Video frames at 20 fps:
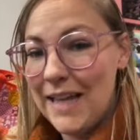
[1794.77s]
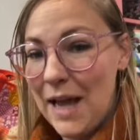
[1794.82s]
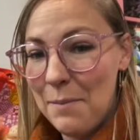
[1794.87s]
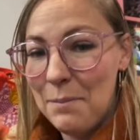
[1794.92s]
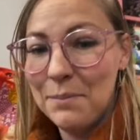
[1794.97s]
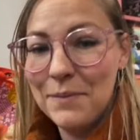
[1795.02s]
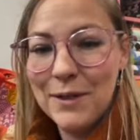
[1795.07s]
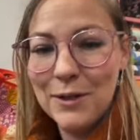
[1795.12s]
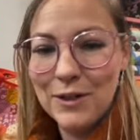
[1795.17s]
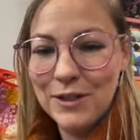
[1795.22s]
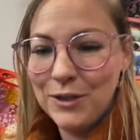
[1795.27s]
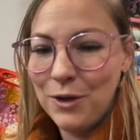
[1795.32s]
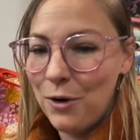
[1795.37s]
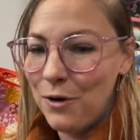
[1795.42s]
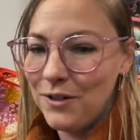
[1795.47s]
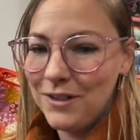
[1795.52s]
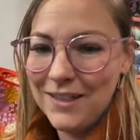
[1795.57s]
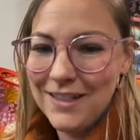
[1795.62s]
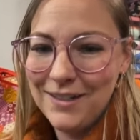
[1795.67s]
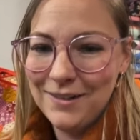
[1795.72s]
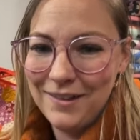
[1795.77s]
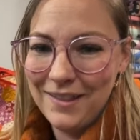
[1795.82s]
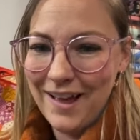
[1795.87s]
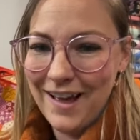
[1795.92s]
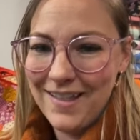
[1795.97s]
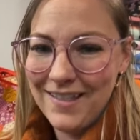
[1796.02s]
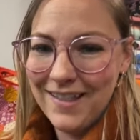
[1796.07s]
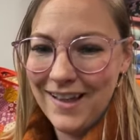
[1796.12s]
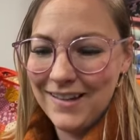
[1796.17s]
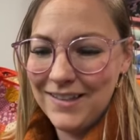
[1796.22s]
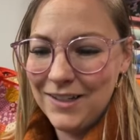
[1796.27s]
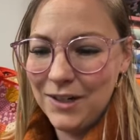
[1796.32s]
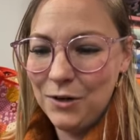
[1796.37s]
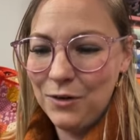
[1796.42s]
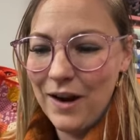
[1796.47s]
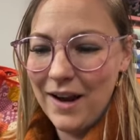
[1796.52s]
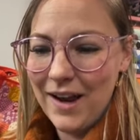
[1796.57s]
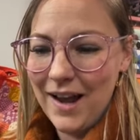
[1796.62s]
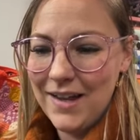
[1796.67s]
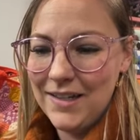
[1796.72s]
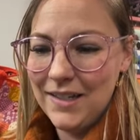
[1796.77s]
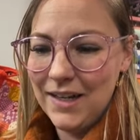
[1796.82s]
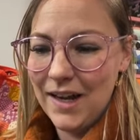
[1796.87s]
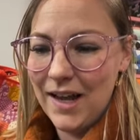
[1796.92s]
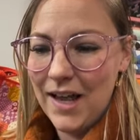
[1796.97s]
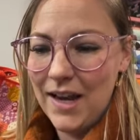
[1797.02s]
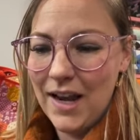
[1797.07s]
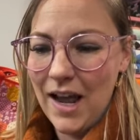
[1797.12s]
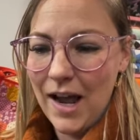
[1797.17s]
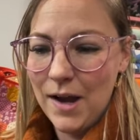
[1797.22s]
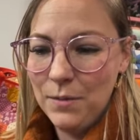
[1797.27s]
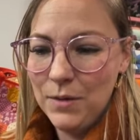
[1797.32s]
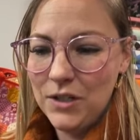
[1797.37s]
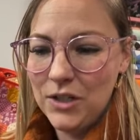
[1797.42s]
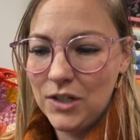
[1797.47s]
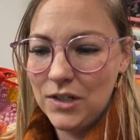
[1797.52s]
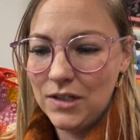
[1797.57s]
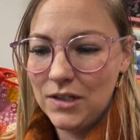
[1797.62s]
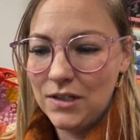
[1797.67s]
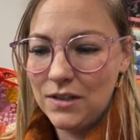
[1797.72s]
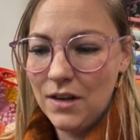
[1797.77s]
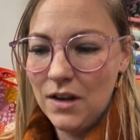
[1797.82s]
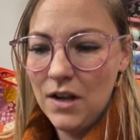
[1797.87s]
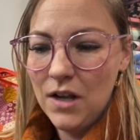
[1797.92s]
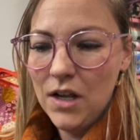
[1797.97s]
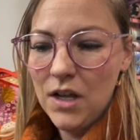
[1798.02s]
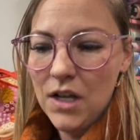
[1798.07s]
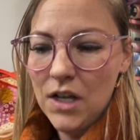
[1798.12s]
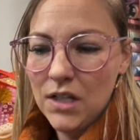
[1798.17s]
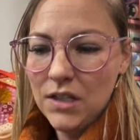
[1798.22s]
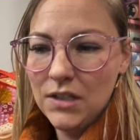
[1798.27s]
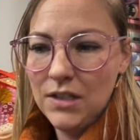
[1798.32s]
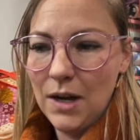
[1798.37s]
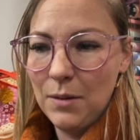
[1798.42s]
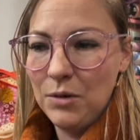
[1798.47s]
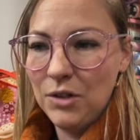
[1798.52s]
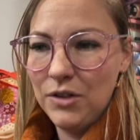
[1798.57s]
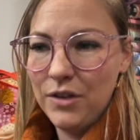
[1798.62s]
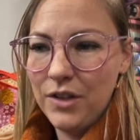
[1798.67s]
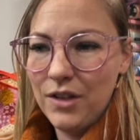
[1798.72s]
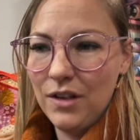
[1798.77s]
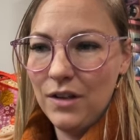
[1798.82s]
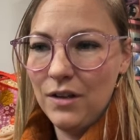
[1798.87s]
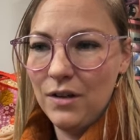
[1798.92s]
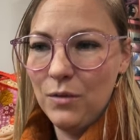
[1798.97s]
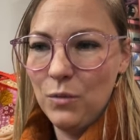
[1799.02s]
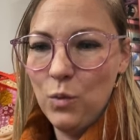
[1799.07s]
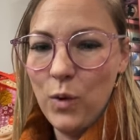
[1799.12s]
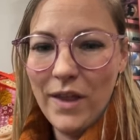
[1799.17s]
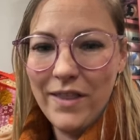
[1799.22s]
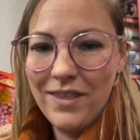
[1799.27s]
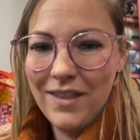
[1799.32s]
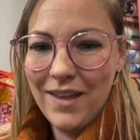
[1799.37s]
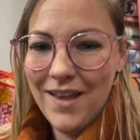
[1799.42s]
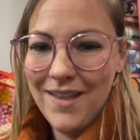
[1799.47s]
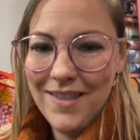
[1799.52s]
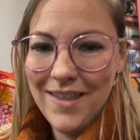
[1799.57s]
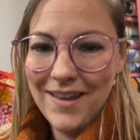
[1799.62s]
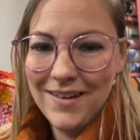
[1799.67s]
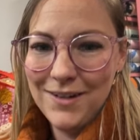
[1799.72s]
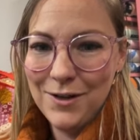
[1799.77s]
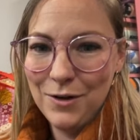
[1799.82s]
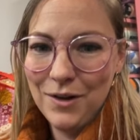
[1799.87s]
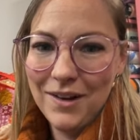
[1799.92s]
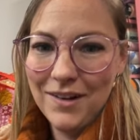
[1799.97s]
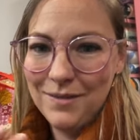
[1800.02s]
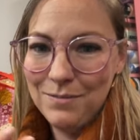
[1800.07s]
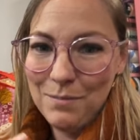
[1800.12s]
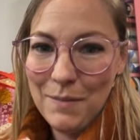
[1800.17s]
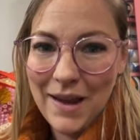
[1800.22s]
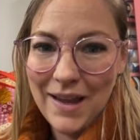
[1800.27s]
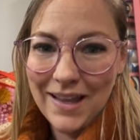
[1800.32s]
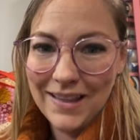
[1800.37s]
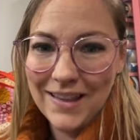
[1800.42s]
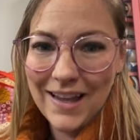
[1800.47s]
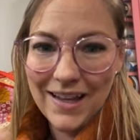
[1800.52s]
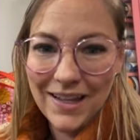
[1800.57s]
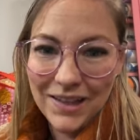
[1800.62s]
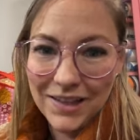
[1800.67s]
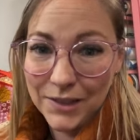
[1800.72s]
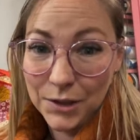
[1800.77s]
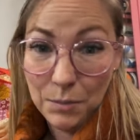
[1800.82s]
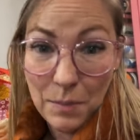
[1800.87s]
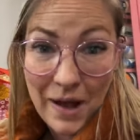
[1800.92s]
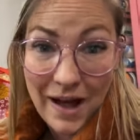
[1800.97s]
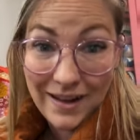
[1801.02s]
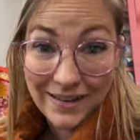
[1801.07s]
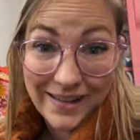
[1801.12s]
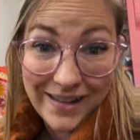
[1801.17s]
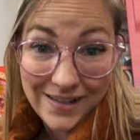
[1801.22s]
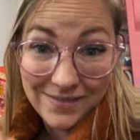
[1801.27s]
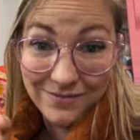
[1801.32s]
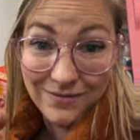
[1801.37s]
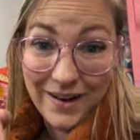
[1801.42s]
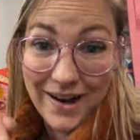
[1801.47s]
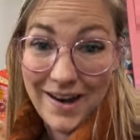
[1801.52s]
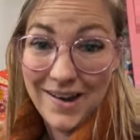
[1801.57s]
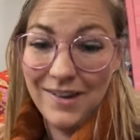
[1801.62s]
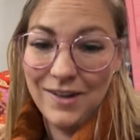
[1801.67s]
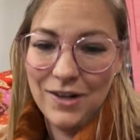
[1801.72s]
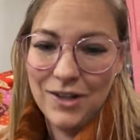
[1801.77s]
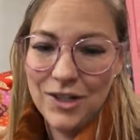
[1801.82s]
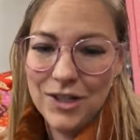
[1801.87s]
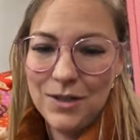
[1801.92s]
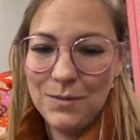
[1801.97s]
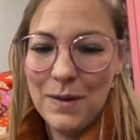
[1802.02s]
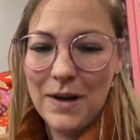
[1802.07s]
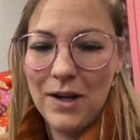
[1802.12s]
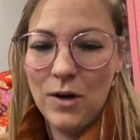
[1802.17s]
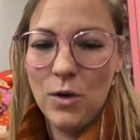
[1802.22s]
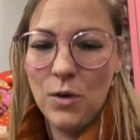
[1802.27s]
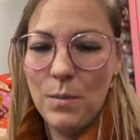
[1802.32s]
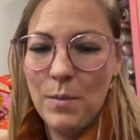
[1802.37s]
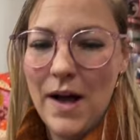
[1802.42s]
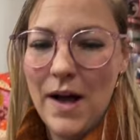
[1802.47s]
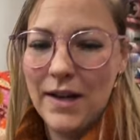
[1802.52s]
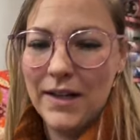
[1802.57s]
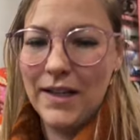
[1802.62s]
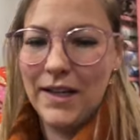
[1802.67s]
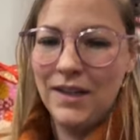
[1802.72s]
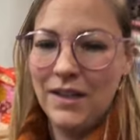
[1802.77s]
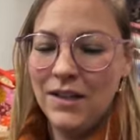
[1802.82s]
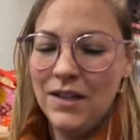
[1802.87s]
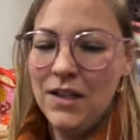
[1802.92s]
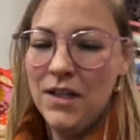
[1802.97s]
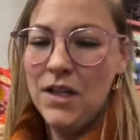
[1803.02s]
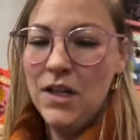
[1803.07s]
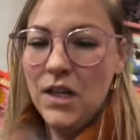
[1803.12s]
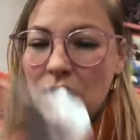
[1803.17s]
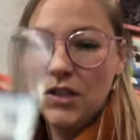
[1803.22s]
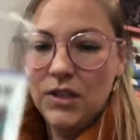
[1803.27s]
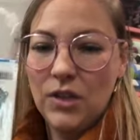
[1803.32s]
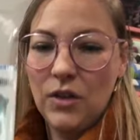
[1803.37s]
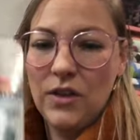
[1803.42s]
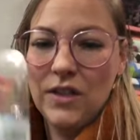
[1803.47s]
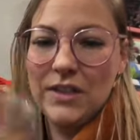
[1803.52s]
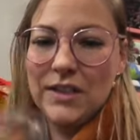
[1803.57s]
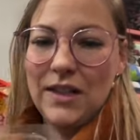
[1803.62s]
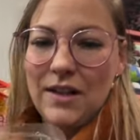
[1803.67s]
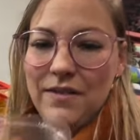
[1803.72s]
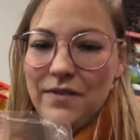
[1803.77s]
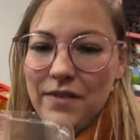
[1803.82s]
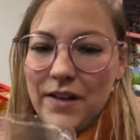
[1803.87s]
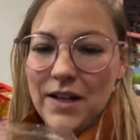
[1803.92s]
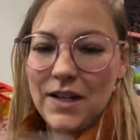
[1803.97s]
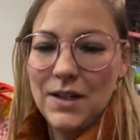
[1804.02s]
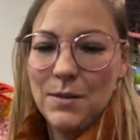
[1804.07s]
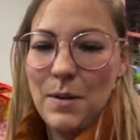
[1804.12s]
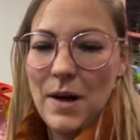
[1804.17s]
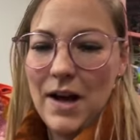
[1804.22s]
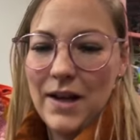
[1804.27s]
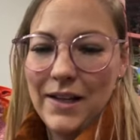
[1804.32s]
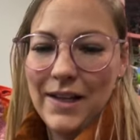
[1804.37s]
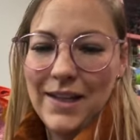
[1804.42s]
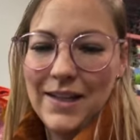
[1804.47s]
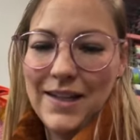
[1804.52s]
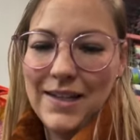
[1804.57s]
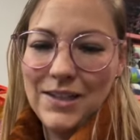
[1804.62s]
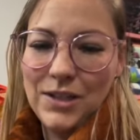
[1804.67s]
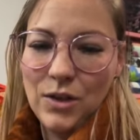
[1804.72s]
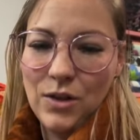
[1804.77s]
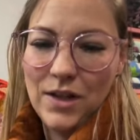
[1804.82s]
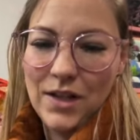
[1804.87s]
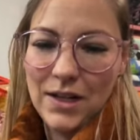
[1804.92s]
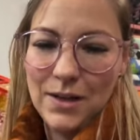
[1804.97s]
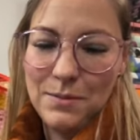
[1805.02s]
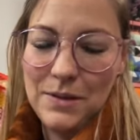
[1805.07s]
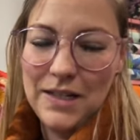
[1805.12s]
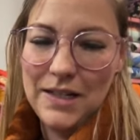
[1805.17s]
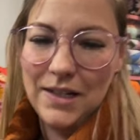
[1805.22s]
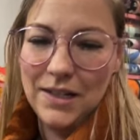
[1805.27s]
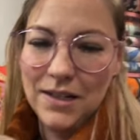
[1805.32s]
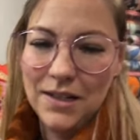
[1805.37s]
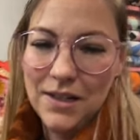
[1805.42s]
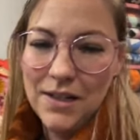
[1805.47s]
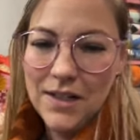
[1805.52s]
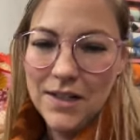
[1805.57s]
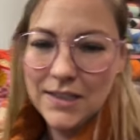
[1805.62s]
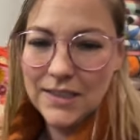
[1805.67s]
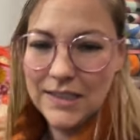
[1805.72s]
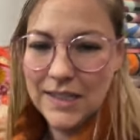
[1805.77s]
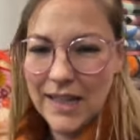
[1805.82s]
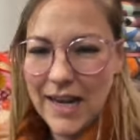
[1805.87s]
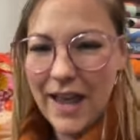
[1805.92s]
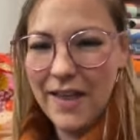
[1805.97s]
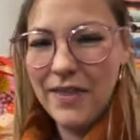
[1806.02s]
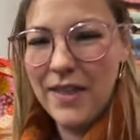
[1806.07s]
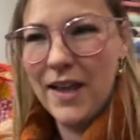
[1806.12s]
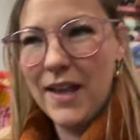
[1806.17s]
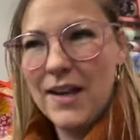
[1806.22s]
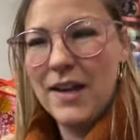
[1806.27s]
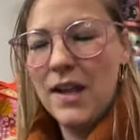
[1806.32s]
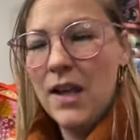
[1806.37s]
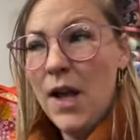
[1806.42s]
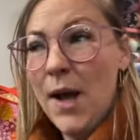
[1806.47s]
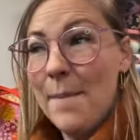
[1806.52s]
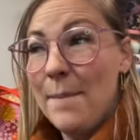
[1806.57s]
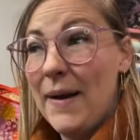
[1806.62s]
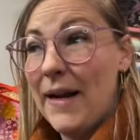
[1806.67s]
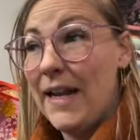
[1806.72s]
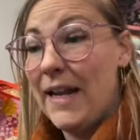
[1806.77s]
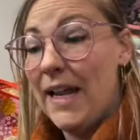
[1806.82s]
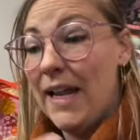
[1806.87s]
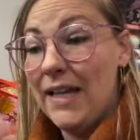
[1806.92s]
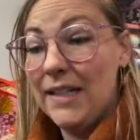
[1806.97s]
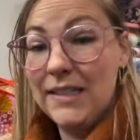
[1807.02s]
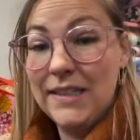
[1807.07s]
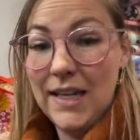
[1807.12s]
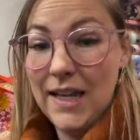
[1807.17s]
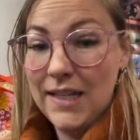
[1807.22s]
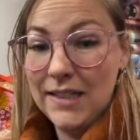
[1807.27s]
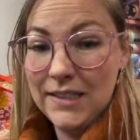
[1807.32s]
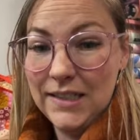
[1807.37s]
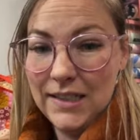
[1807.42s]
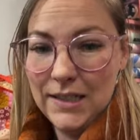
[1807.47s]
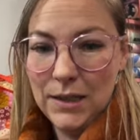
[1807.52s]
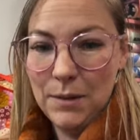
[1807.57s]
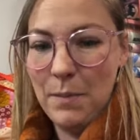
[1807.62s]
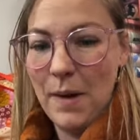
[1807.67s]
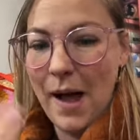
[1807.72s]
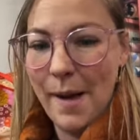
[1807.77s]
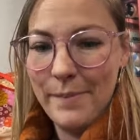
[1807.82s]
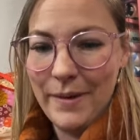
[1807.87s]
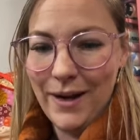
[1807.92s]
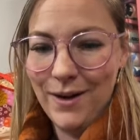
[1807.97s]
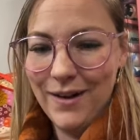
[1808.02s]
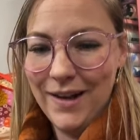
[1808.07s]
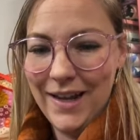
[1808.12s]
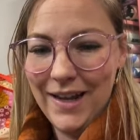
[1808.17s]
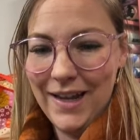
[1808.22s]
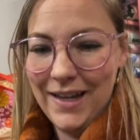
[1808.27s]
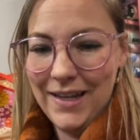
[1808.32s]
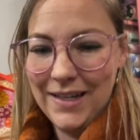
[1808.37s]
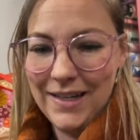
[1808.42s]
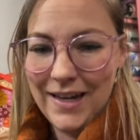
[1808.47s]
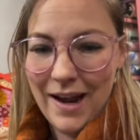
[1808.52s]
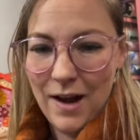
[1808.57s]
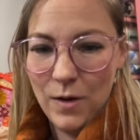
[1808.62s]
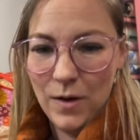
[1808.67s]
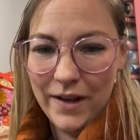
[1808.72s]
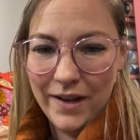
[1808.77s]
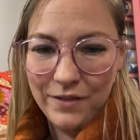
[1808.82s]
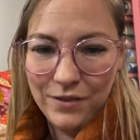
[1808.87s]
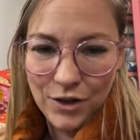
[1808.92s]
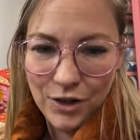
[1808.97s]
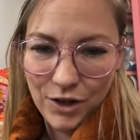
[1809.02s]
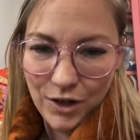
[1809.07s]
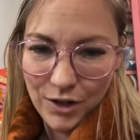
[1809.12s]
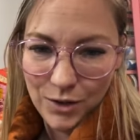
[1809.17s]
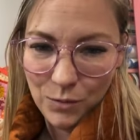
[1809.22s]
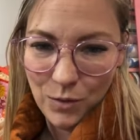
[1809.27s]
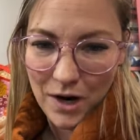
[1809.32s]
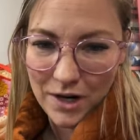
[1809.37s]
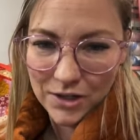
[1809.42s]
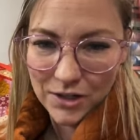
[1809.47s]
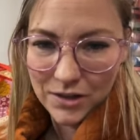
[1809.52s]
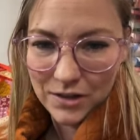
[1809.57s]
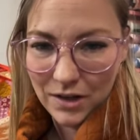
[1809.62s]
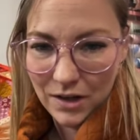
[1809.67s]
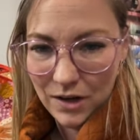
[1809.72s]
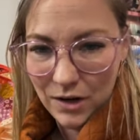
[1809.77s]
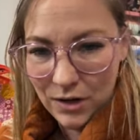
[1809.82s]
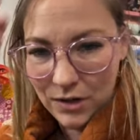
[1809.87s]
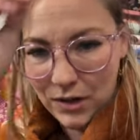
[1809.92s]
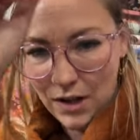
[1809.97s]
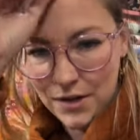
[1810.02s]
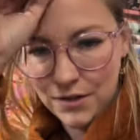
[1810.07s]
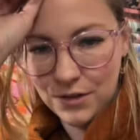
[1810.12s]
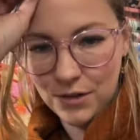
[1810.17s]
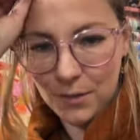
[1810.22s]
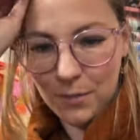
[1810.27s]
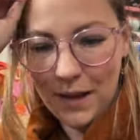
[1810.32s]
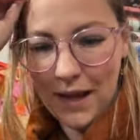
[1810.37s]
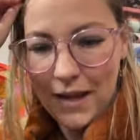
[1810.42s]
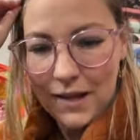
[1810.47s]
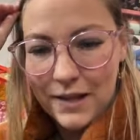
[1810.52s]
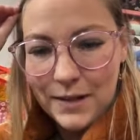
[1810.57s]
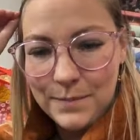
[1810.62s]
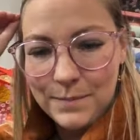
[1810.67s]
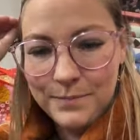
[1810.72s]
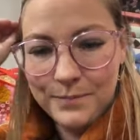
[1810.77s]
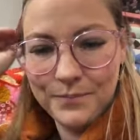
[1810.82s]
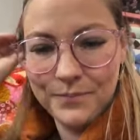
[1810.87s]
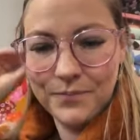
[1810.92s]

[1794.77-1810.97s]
Yep, you could totally do that. That's a great idea. And I would just double the width and then you could make it like a little pocket, right? You could just make pocket. So this could fit in a pocket so that could be seen. And then, but it is easy to pop out in and out if you're going to wash or launder the bag.